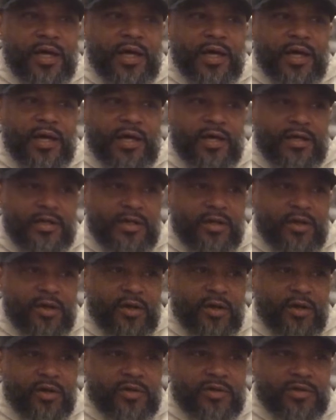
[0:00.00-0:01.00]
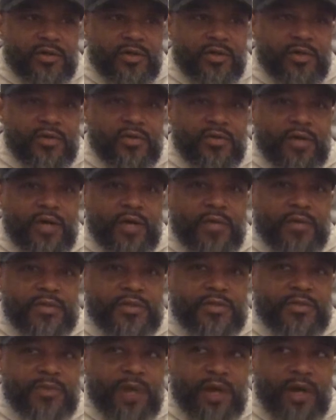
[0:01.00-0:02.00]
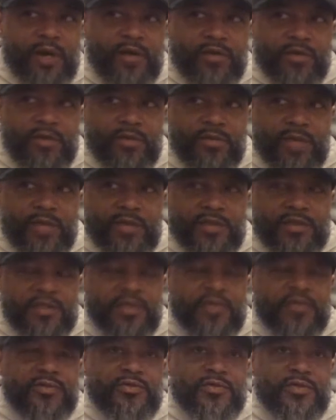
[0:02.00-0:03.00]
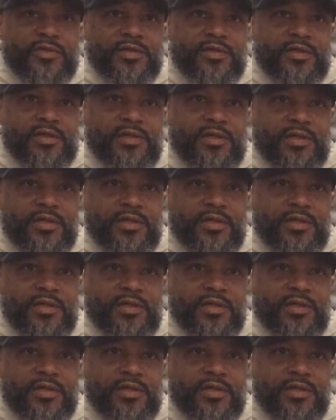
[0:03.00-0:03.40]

And also, I'm inspiring my children